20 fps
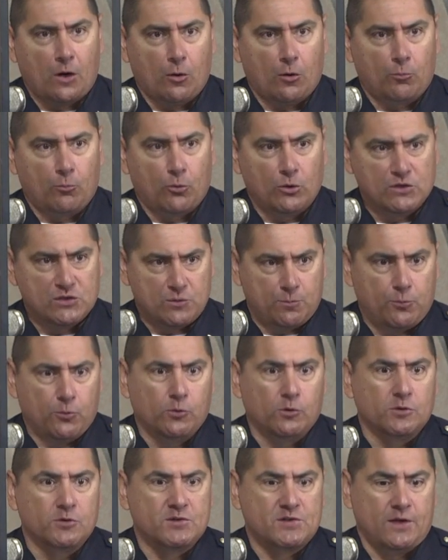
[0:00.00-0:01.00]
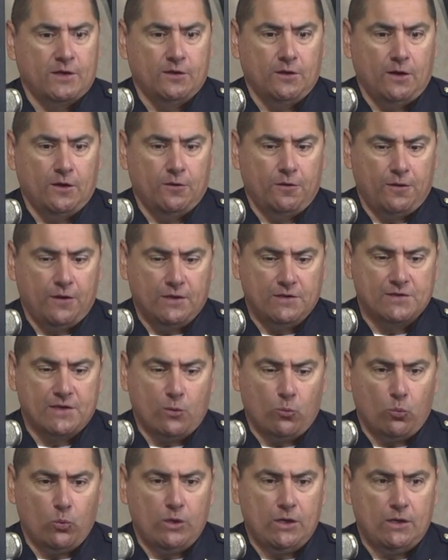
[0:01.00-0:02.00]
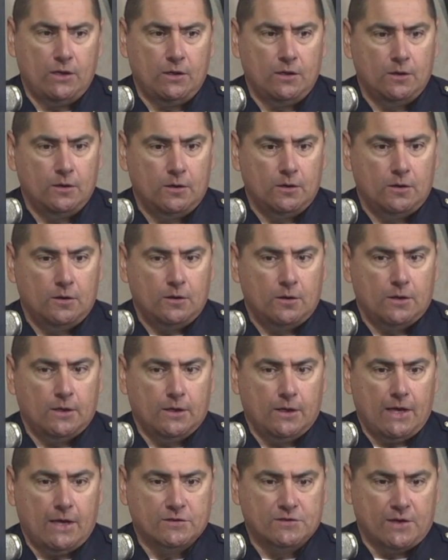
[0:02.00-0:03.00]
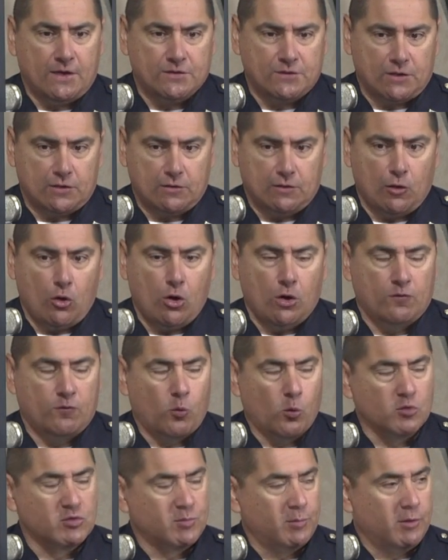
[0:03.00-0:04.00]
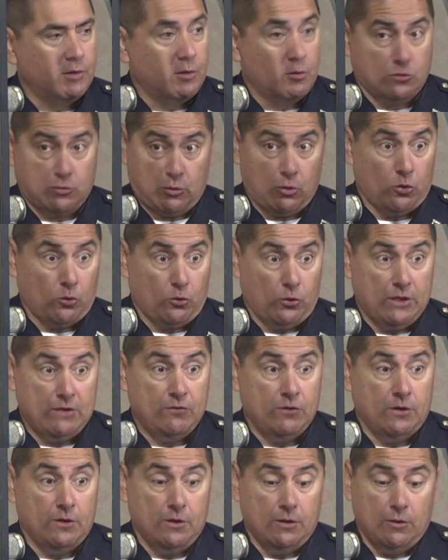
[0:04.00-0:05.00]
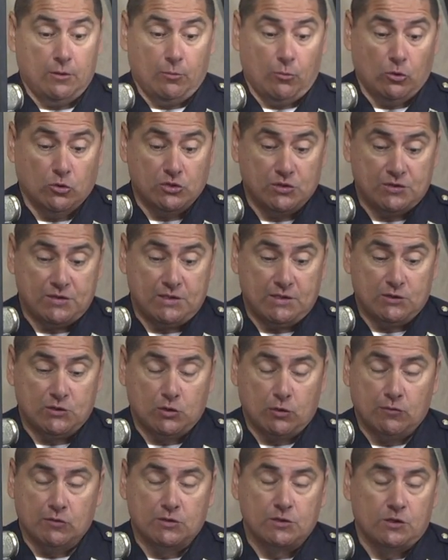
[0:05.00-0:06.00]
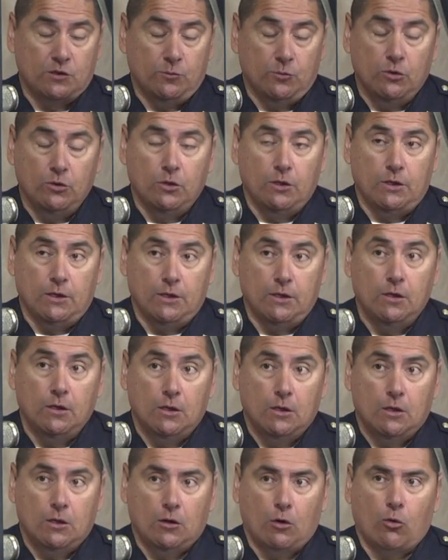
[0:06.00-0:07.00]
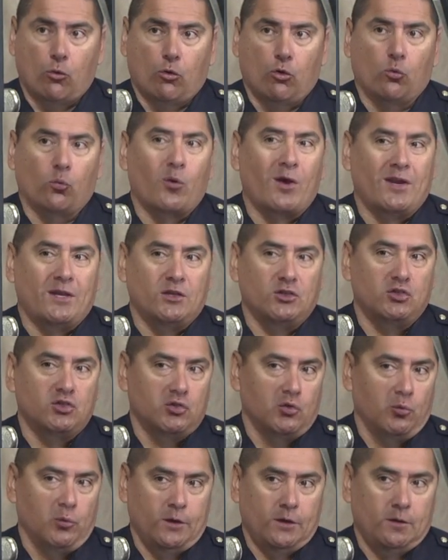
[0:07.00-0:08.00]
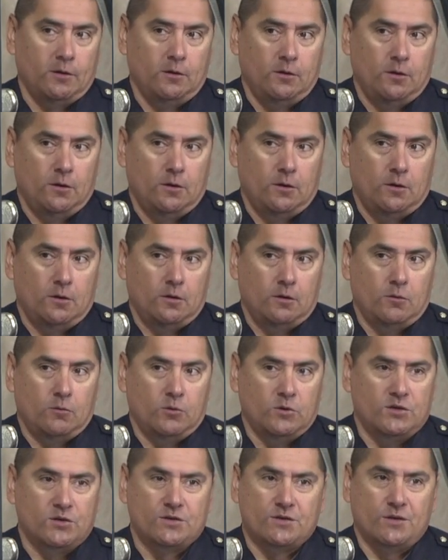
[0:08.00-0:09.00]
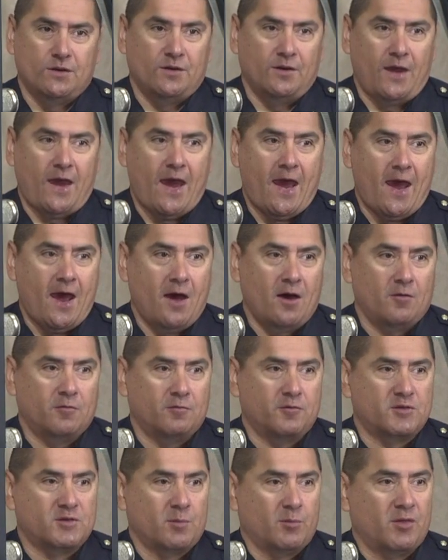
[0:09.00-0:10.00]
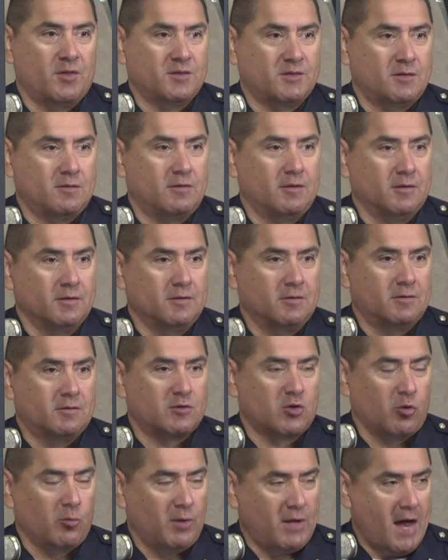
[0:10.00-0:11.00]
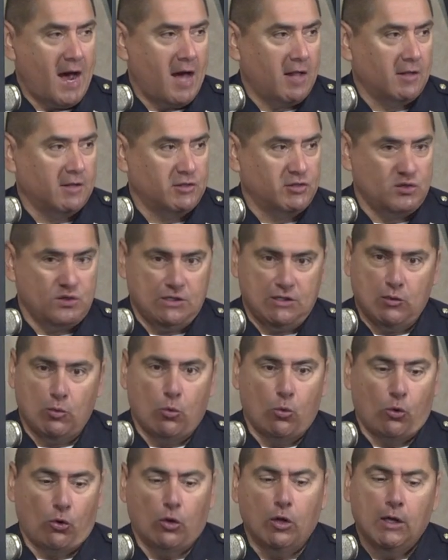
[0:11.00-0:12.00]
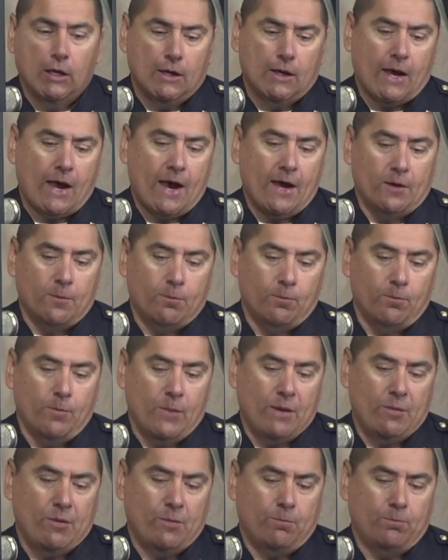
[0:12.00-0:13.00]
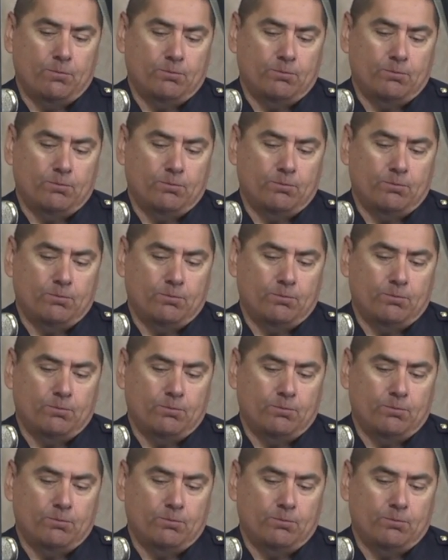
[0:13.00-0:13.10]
principles and things that we, as a law enforcement or even an emergency service community, are already doing. We just didn't have some of the terminology or how to maybe